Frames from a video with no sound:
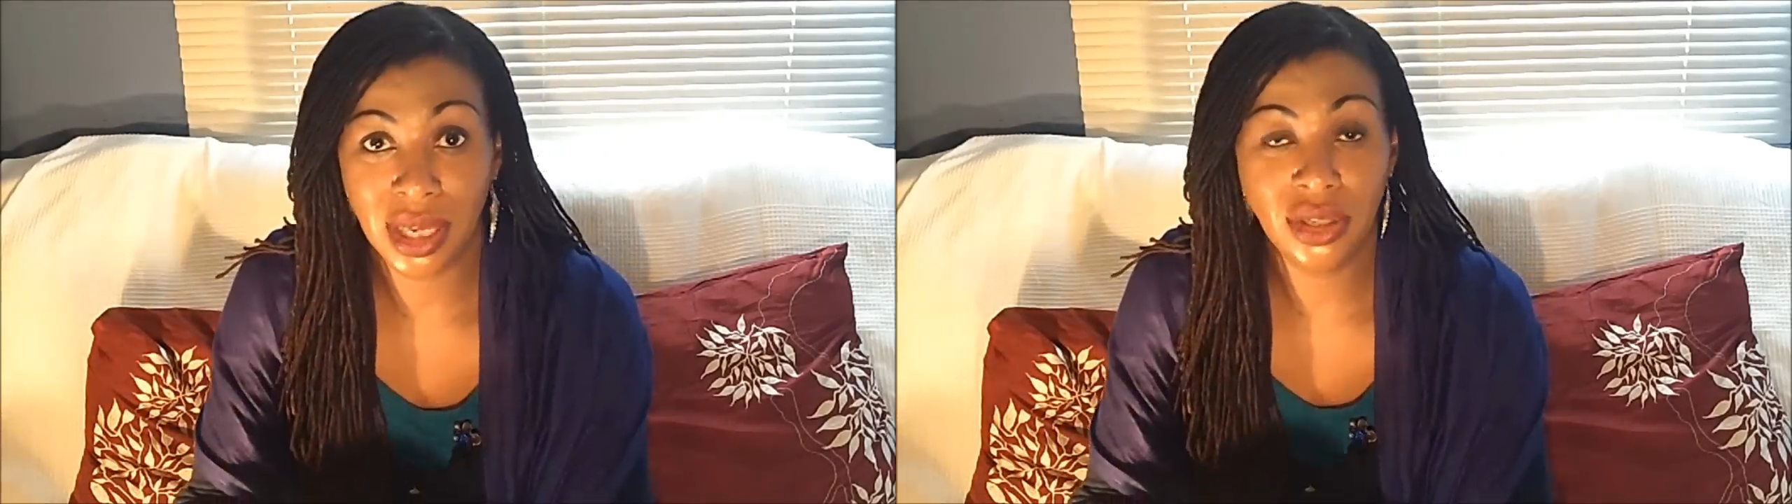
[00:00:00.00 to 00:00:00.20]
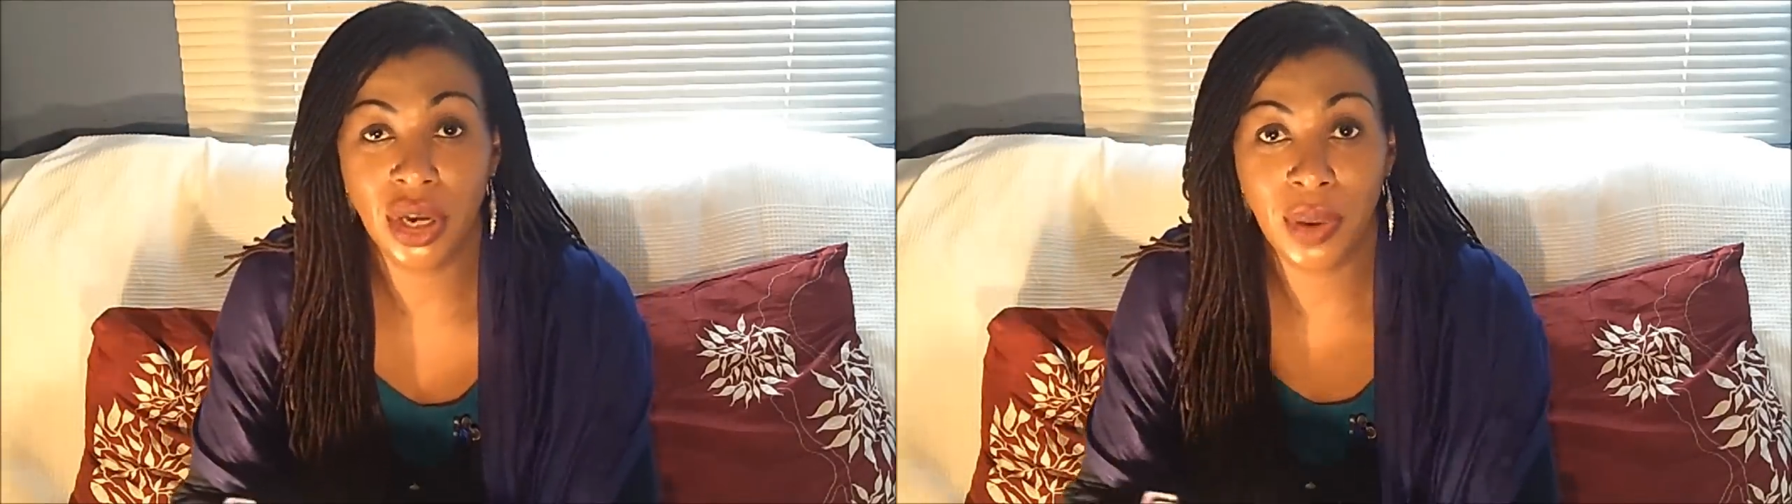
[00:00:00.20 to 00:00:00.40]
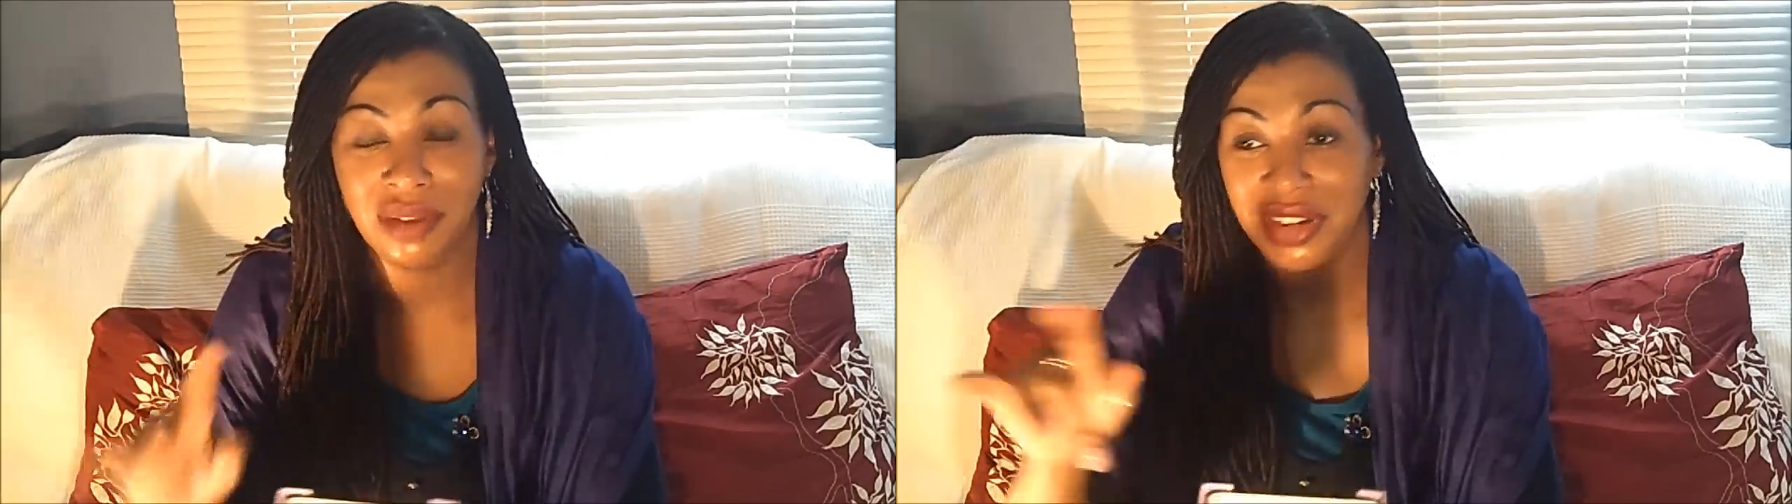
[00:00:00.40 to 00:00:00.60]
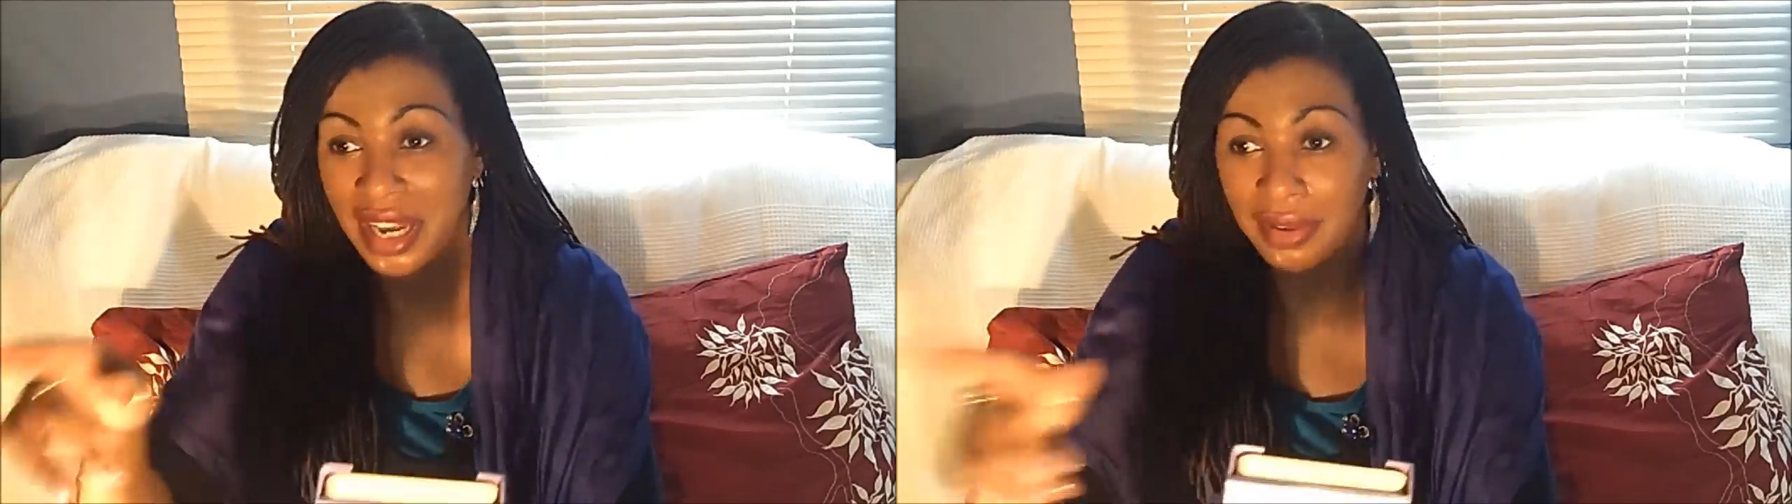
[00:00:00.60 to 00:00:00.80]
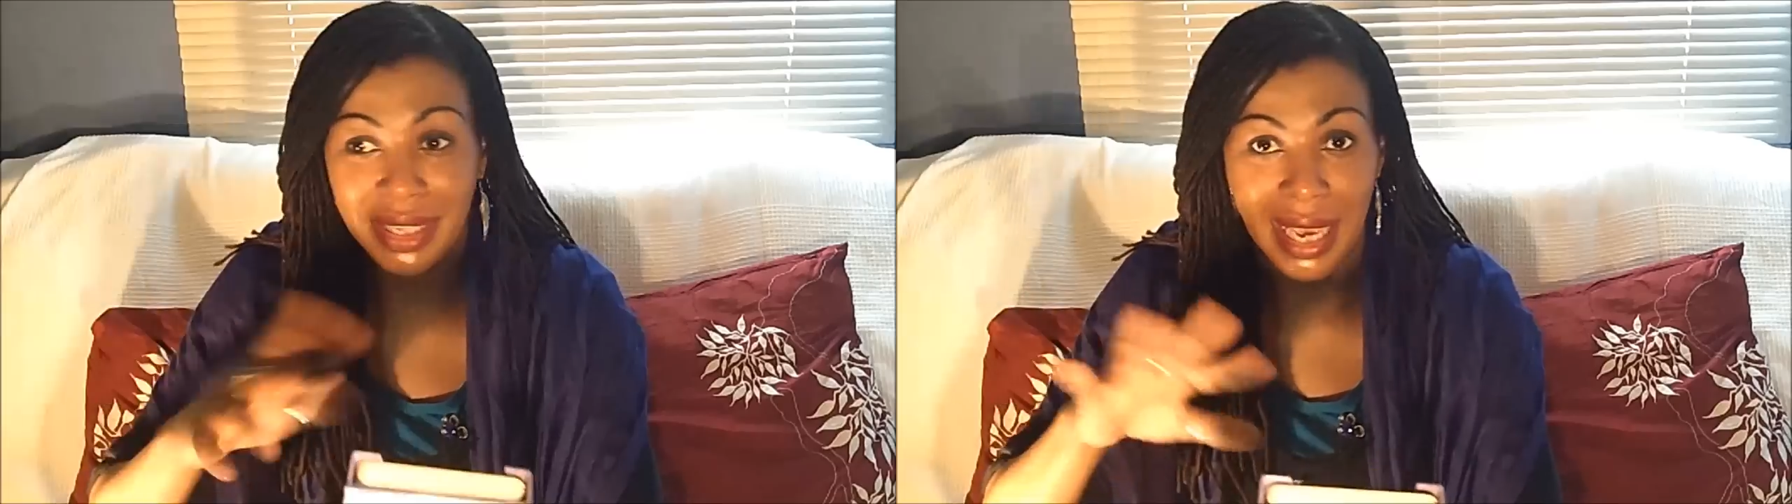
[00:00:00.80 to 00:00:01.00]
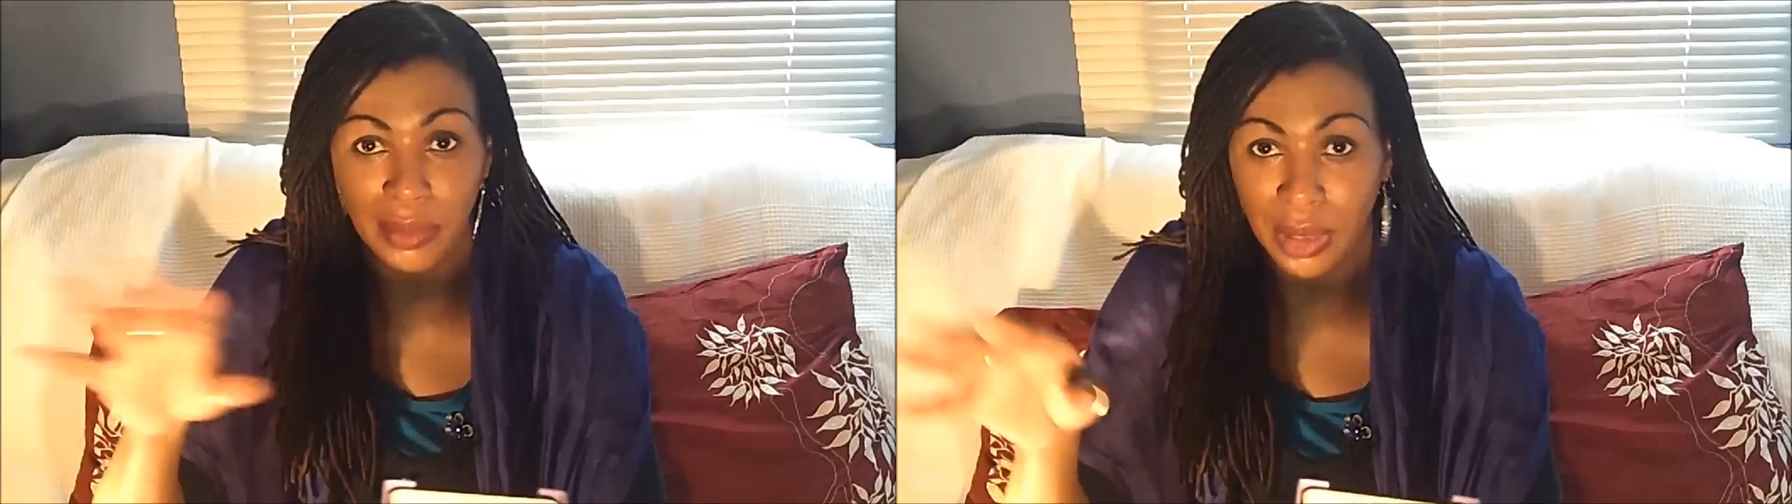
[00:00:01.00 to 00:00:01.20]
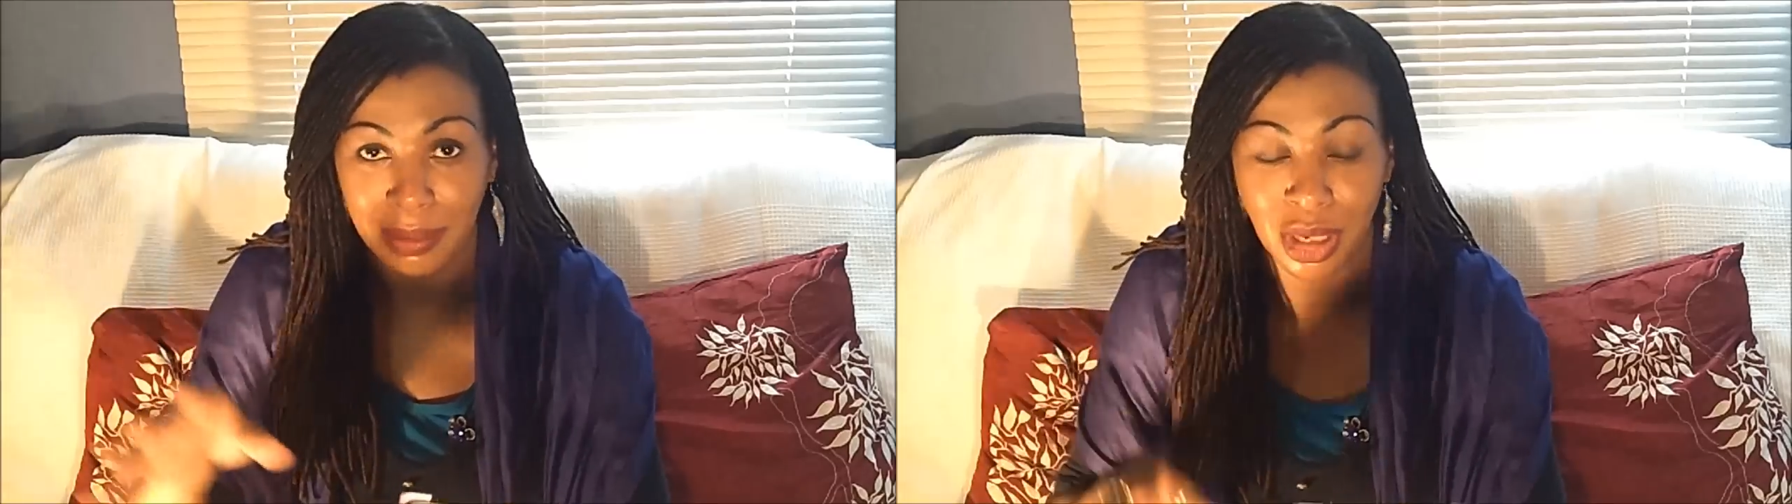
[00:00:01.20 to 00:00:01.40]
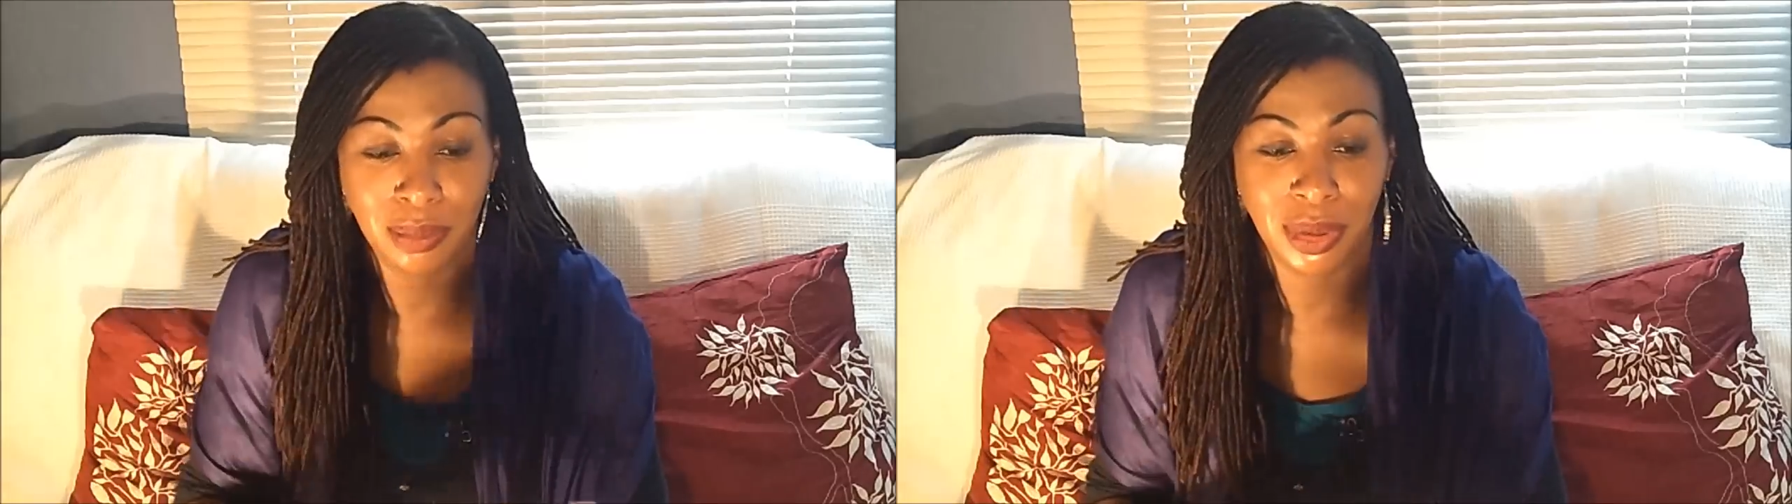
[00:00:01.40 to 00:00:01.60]
you know, every now and again when
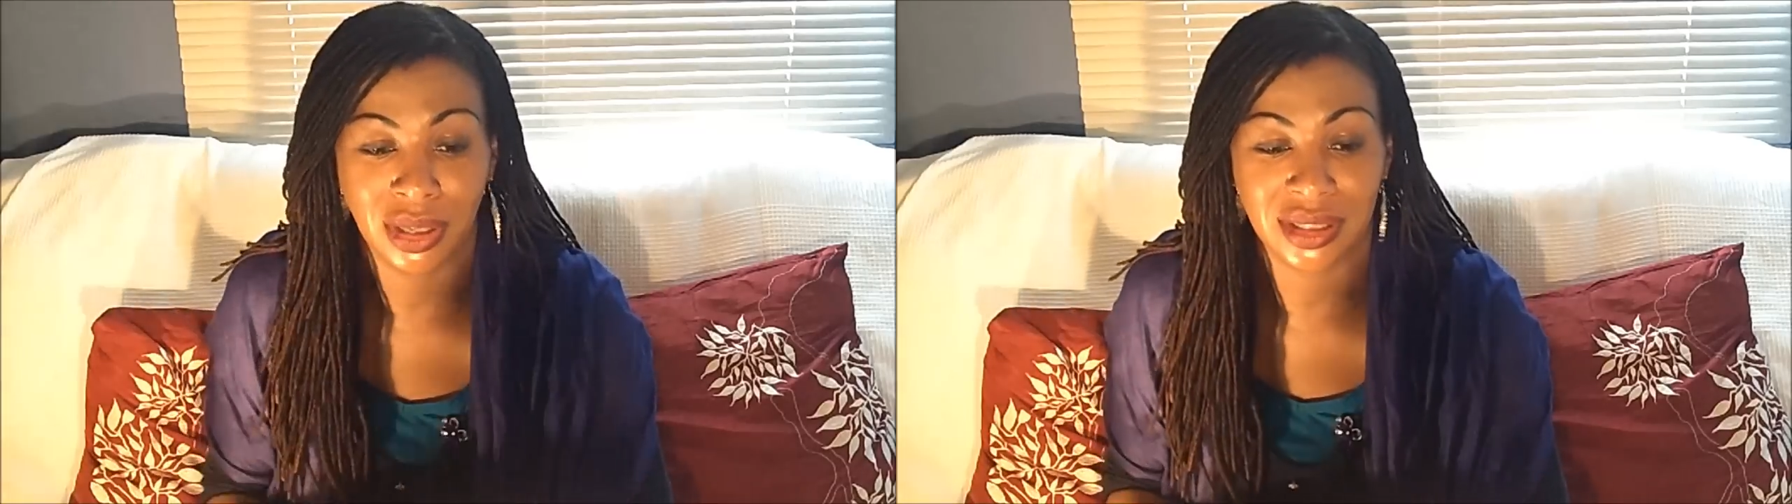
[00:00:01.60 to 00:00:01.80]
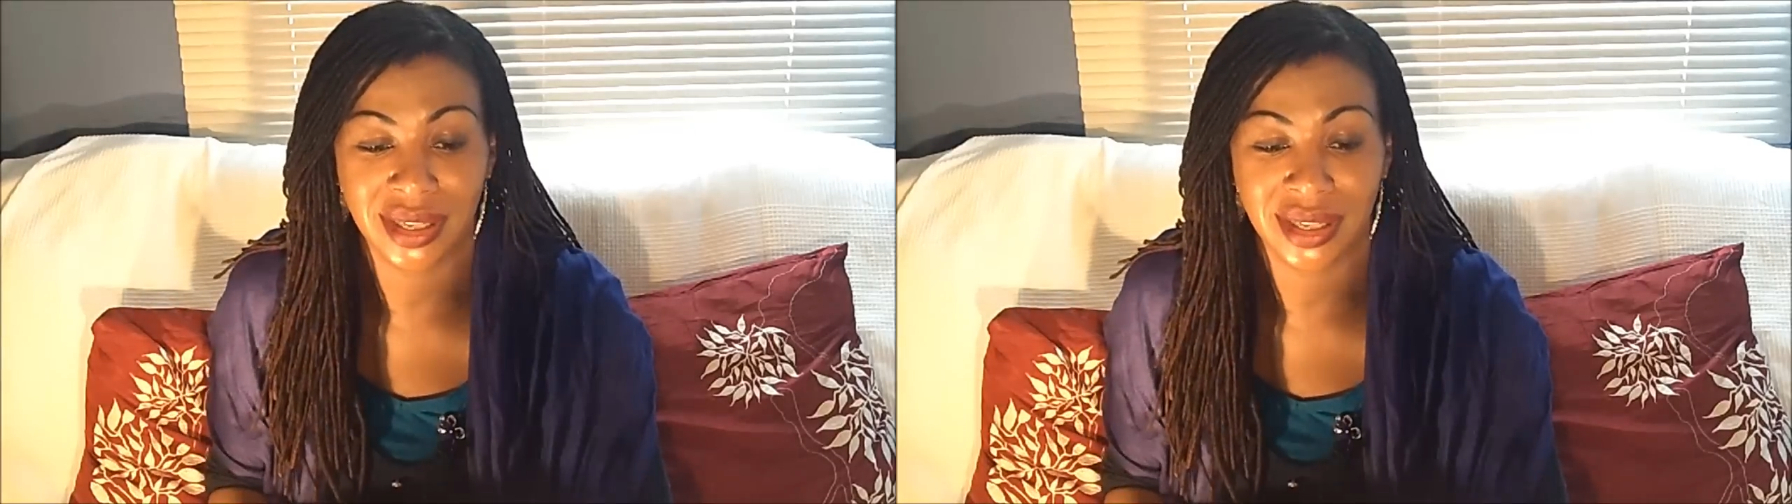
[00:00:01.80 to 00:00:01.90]
I'm going past,